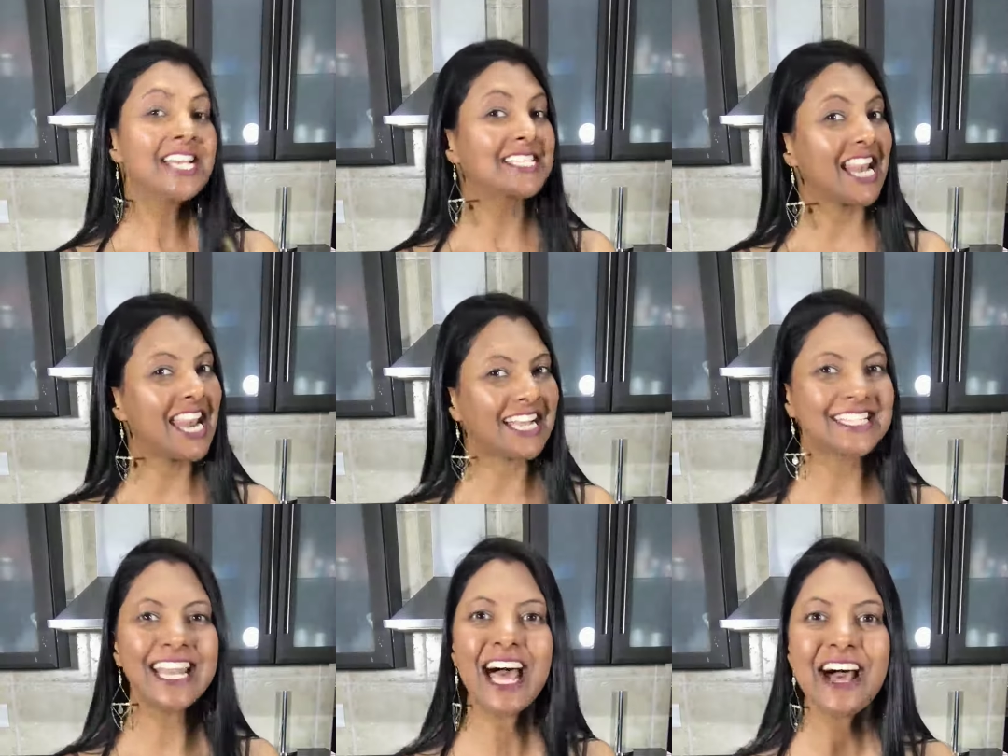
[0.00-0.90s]
So
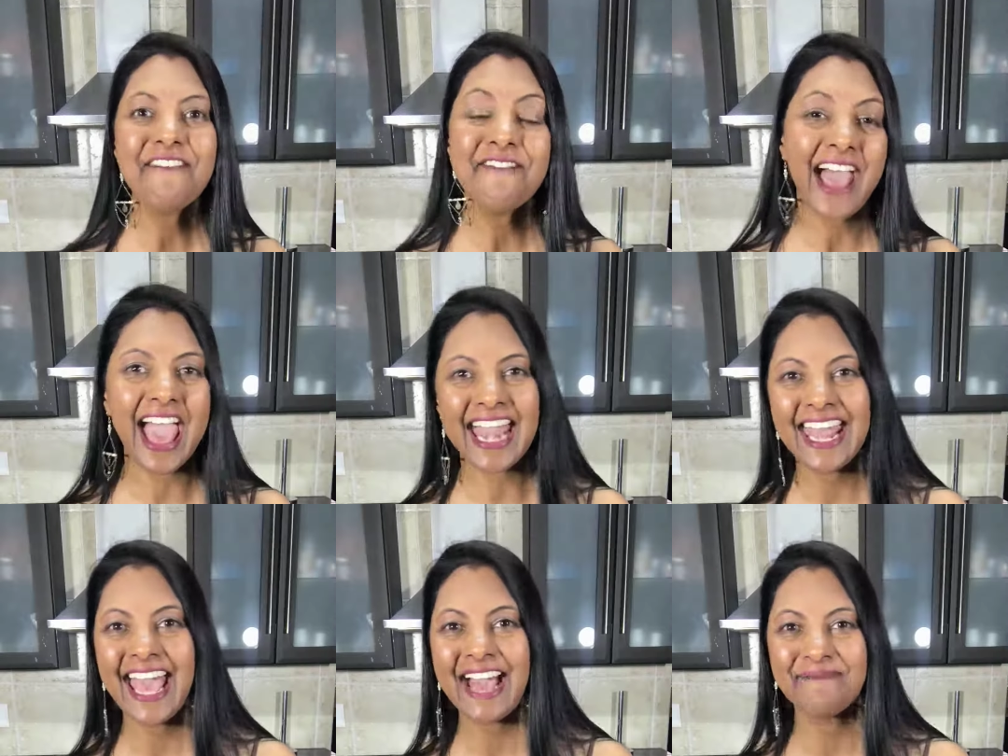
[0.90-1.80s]
lots of love and
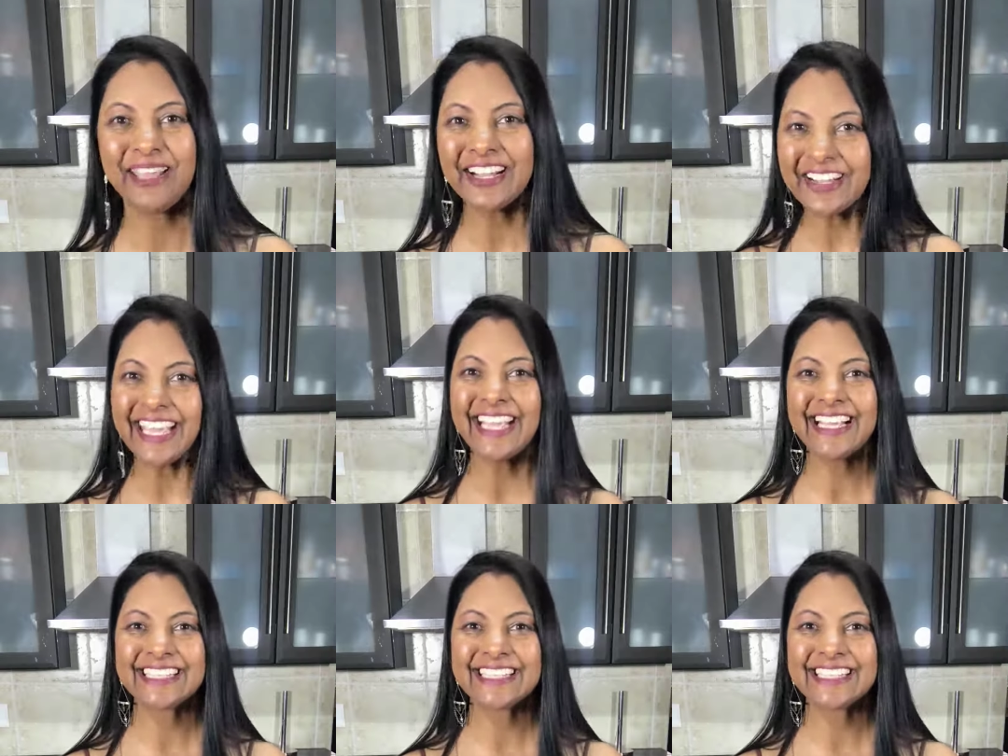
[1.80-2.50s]
happy cooking.